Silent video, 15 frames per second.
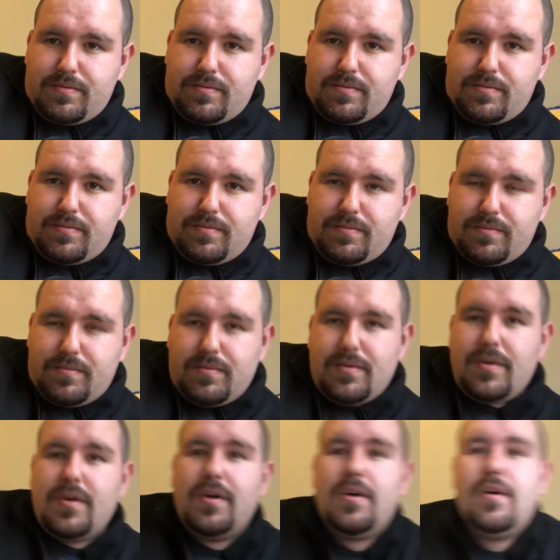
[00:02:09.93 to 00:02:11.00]
a
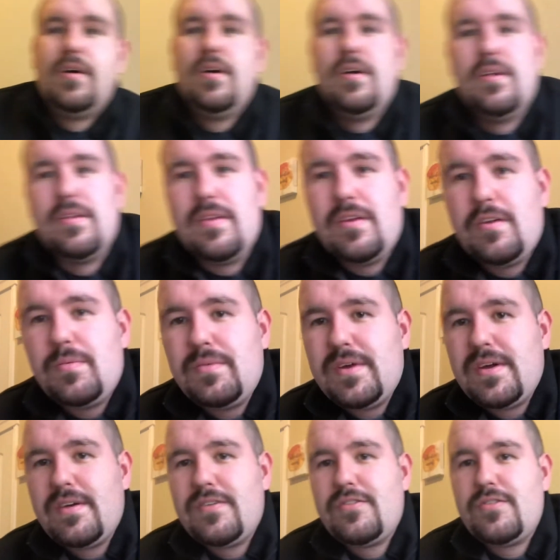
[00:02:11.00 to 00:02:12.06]
little
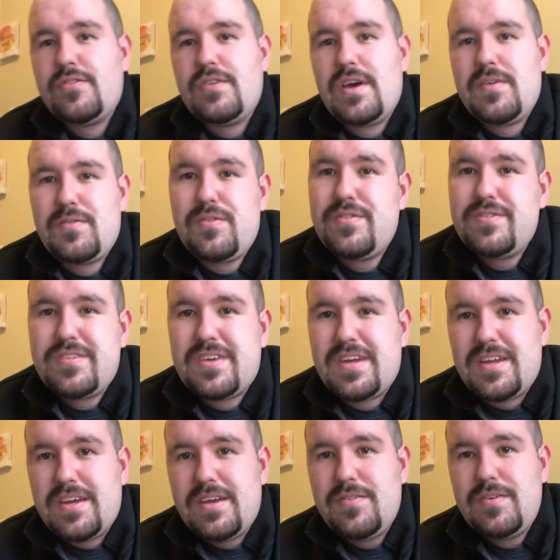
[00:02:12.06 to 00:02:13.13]
bit extra travel it's
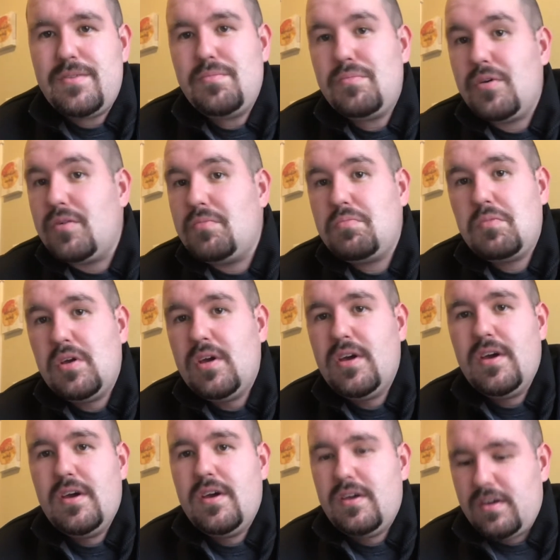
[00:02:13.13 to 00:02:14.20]
kind of heavy but
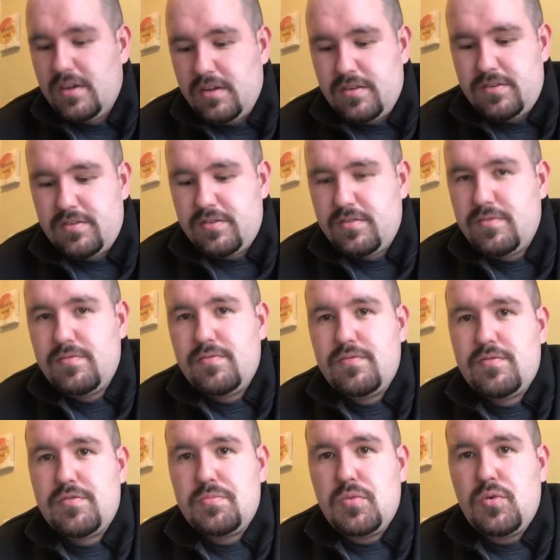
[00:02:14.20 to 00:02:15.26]
it's
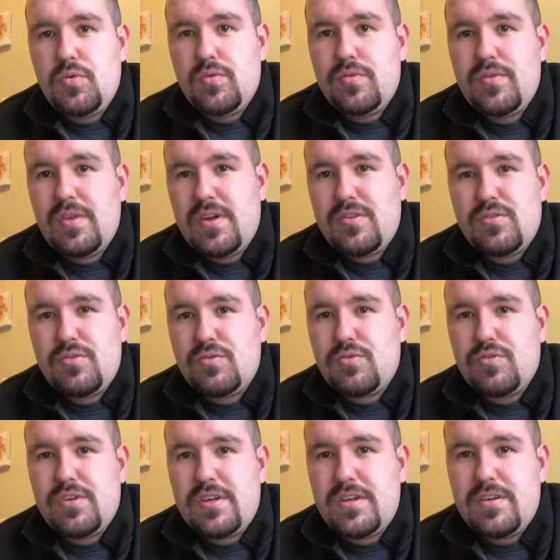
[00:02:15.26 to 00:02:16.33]
smooth not too
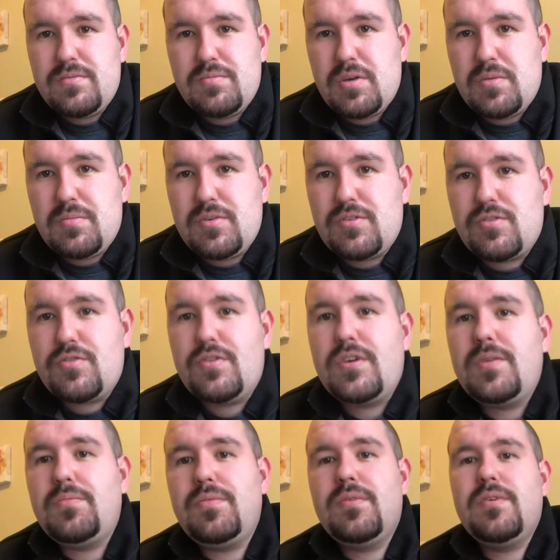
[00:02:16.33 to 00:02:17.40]
gritty not much
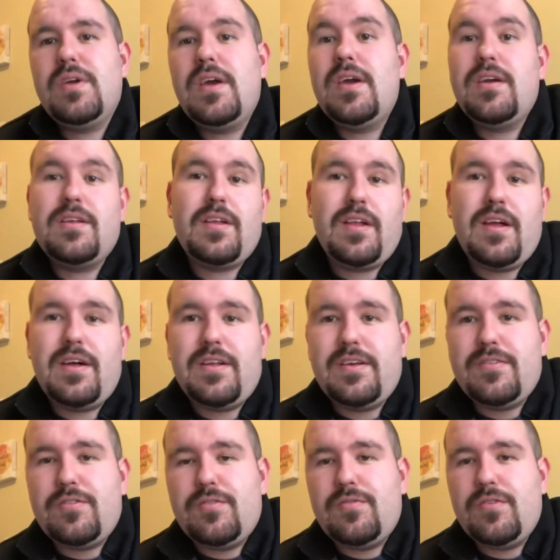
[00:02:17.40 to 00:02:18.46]
creep and a lot
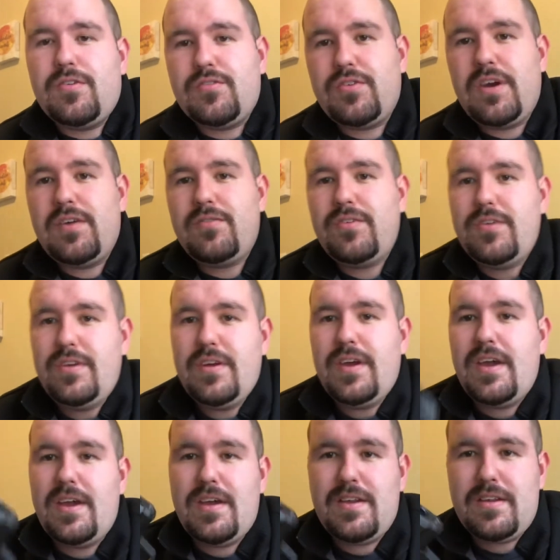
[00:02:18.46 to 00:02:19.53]
less overall travel
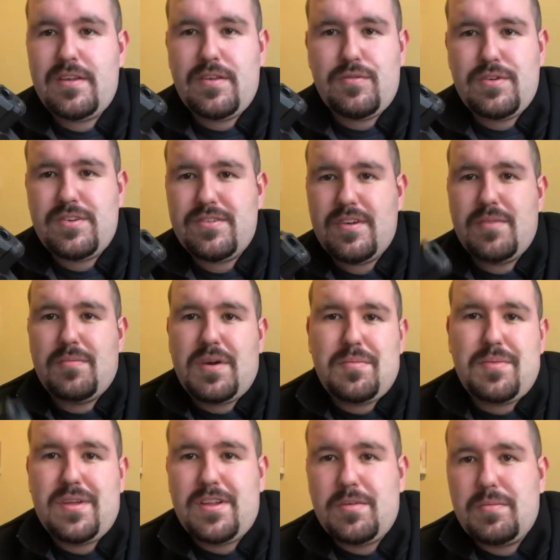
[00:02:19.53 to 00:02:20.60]
and the reset might
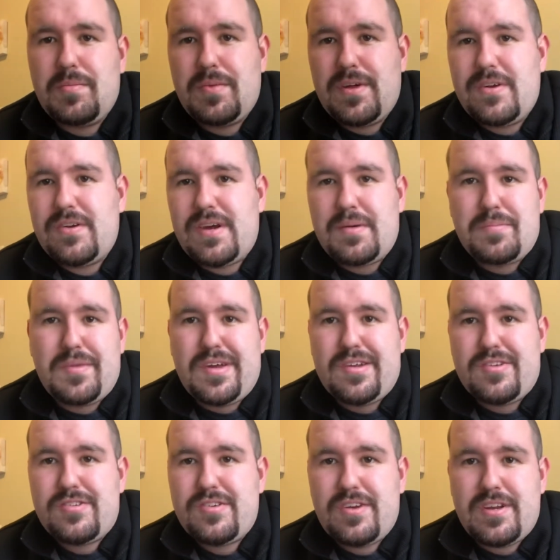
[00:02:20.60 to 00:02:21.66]
be a little bit better I'm not
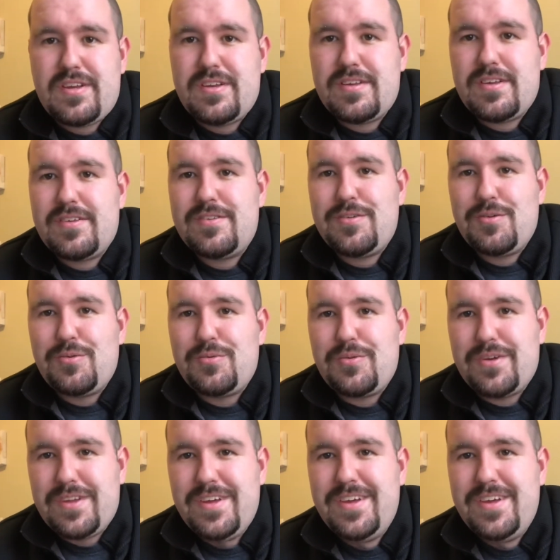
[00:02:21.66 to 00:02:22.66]
sure I didn't test the old one